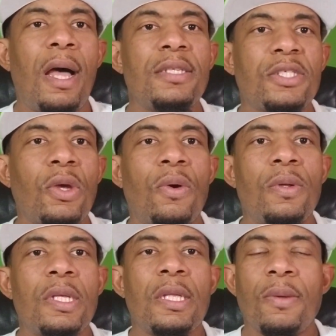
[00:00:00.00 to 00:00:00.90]

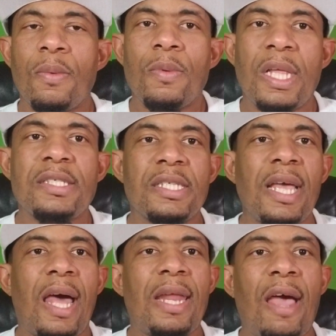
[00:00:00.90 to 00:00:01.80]
So let's see
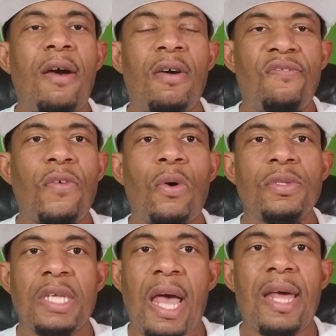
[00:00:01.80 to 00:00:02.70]
how that
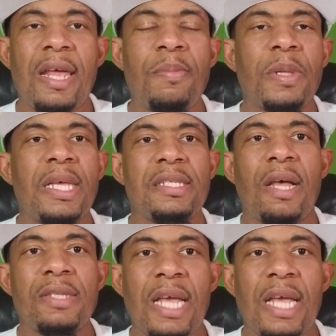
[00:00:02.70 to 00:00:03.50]
unfolds and how that plays out.